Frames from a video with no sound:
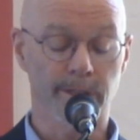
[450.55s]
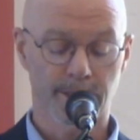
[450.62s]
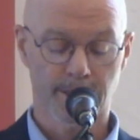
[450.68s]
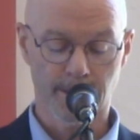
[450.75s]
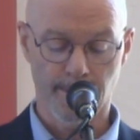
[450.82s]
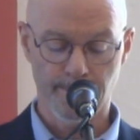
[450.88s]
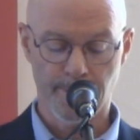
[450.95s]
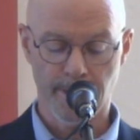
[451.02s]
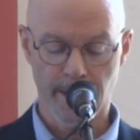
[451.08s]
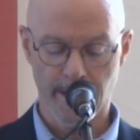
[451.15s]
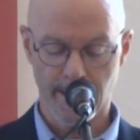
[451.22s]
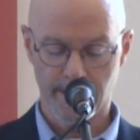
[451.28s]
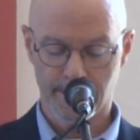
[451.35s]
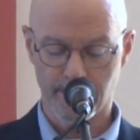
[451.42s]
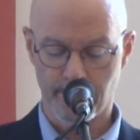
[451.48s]
It's
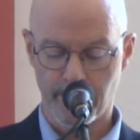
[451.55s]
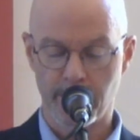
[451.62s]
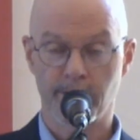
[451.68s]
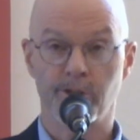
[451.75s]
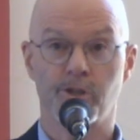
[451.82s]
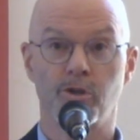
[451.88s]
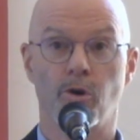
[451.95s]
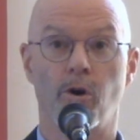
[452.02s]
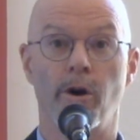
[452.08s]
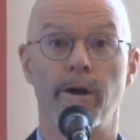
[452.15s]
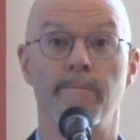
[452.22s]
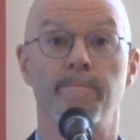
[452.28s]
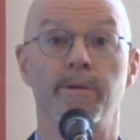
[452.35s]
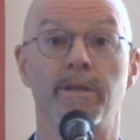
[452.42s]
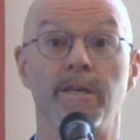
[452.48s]
something to be
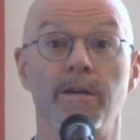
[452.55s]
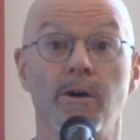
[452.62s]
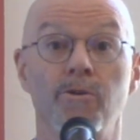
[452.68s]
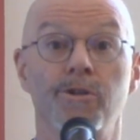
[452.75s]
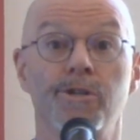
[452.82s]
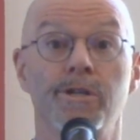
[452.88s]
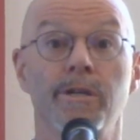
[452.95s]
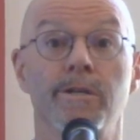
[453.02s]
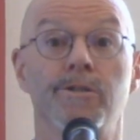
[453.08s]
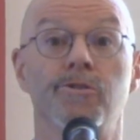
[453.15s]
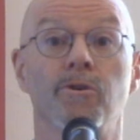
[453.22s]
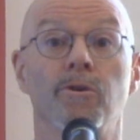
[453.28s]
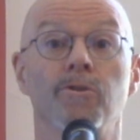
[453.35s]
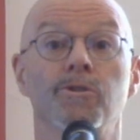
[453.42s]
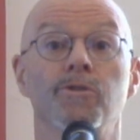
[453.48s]
enjoyed, but the ocean is
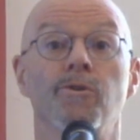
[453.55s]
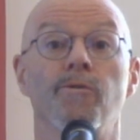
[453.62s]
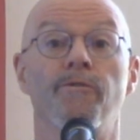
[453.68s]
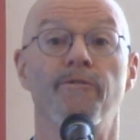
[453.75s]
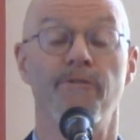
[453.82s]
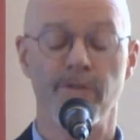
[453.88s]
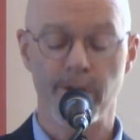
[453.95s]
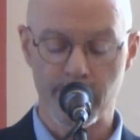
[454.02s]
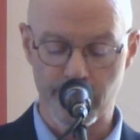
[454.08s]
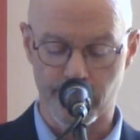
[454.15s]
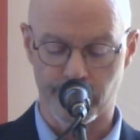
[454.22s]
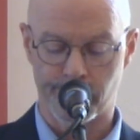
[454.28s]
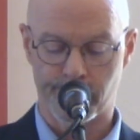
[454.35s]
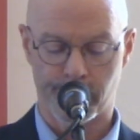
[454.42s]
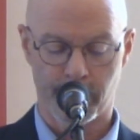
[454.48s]
also
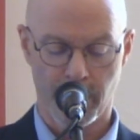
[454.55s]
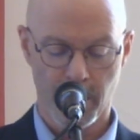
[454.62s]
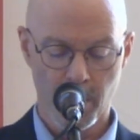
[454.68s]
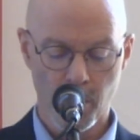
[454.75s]
fierce.